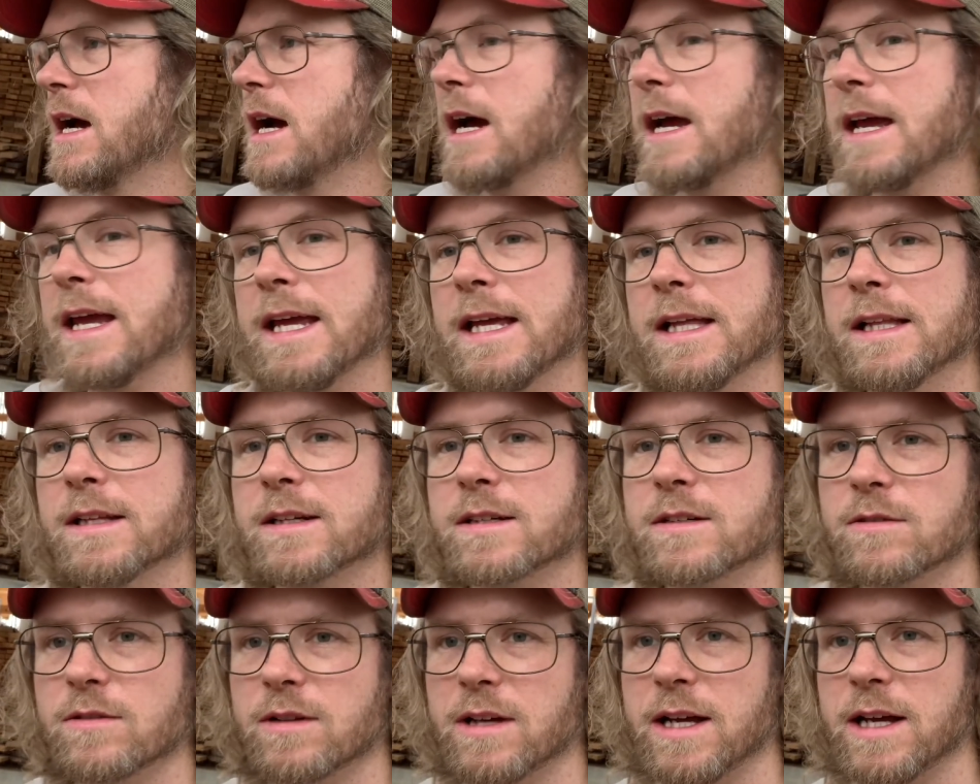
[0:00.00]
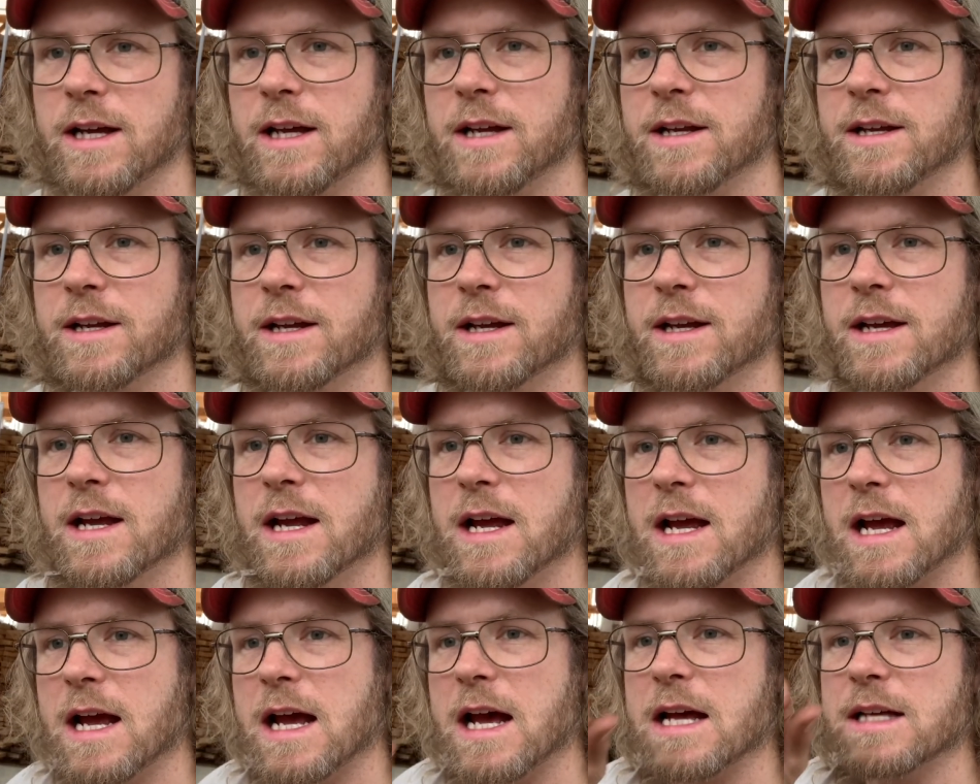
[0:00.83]
A helical head
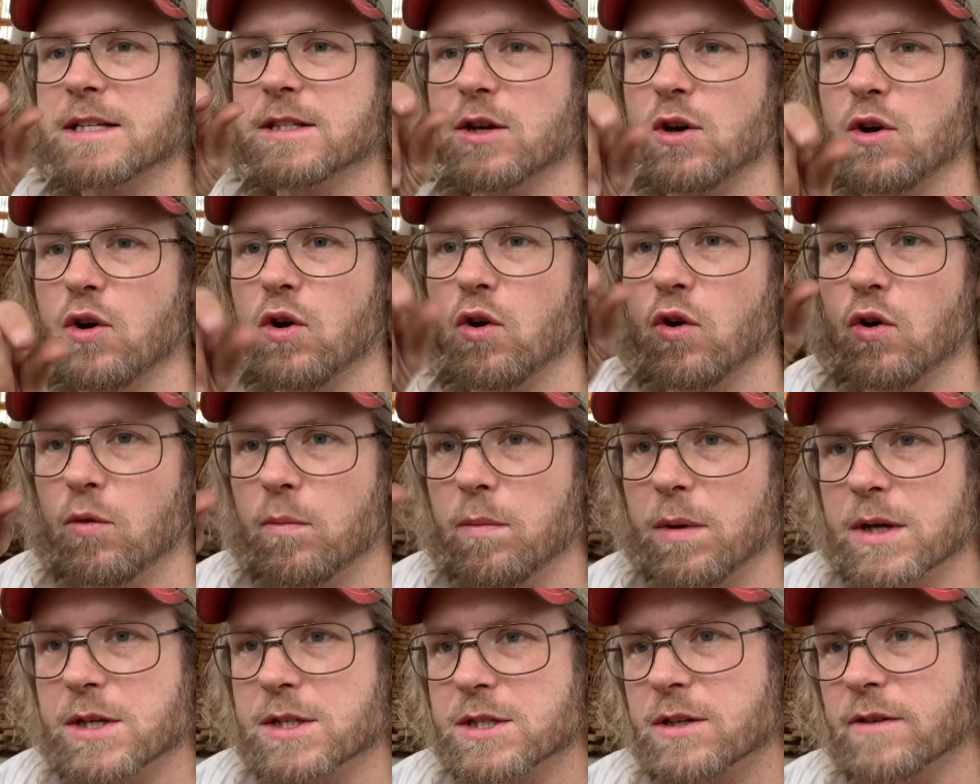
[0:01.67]
has a whole bunch